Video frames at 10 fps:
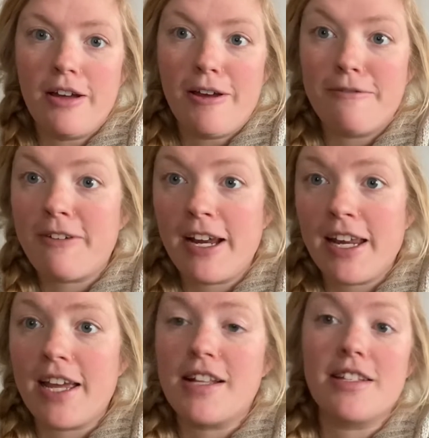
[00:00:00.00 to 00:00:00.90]

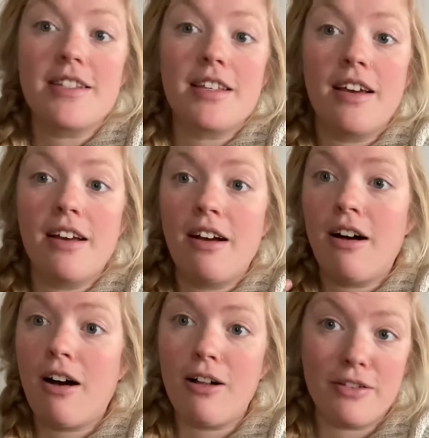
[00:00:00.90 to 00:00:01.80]
finance
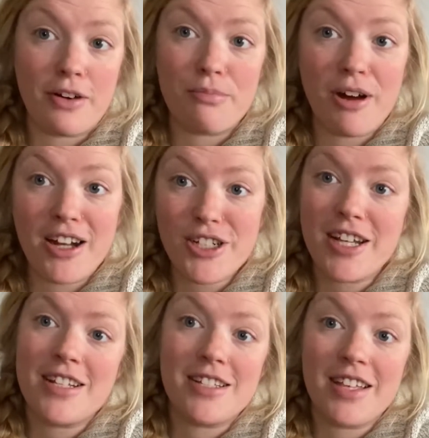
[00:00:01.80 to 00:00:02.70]
all of our
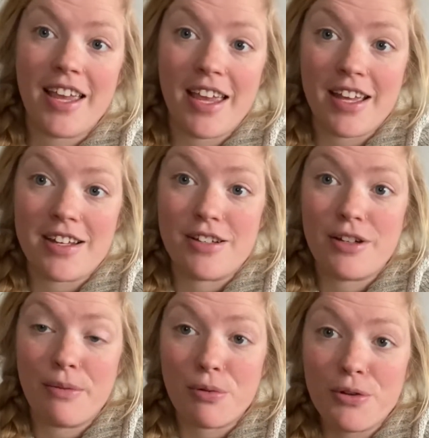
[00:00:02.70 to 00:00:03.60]
projects and
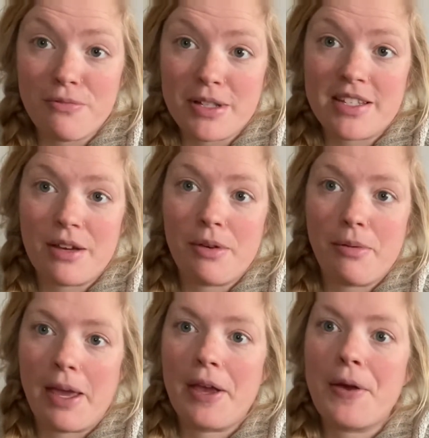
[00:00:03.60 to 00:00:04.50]
improvements that we
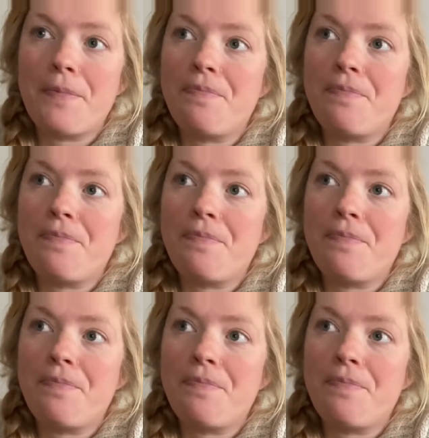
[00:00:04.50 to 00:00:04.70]
make.